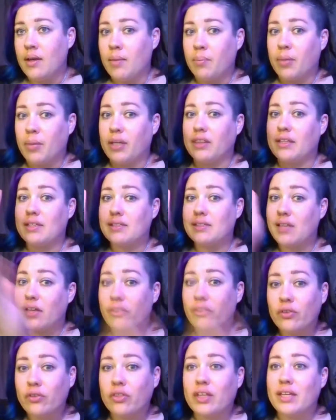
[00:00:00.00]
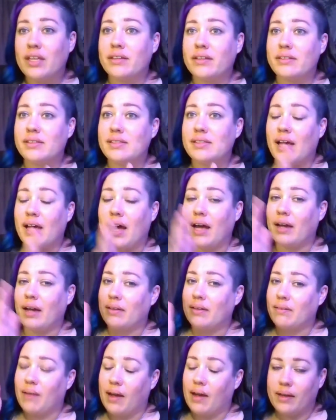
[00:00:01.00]
But these other things,
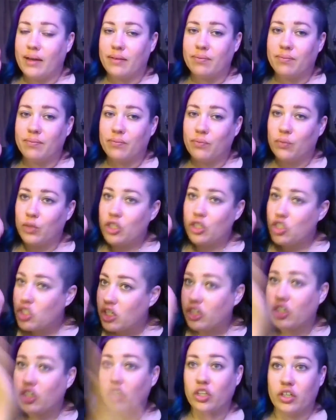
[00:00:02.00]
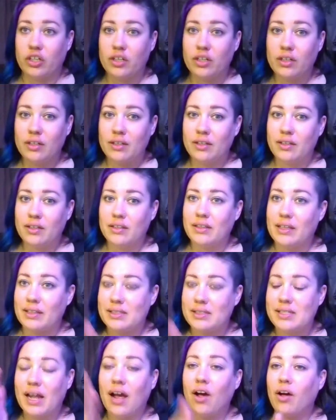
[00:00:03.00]
I wish it could.
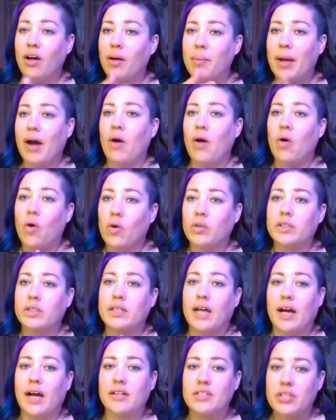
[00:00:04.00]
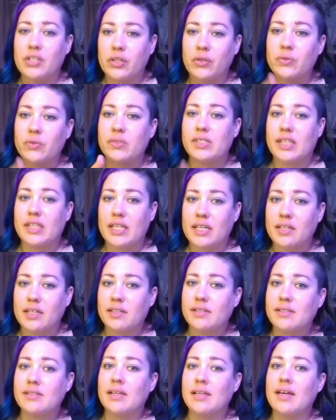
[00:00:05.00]
It's not about holding on to those
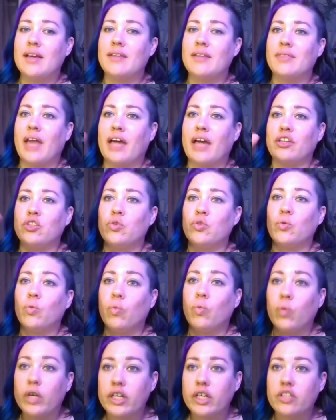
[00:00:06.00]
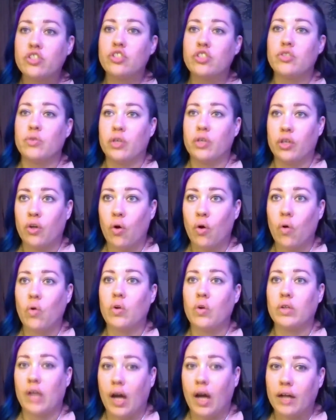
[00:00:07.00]
things that you wish you could
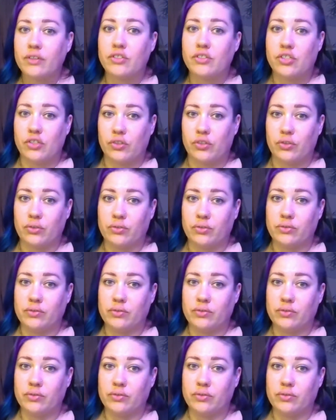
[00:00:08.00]
hold on to.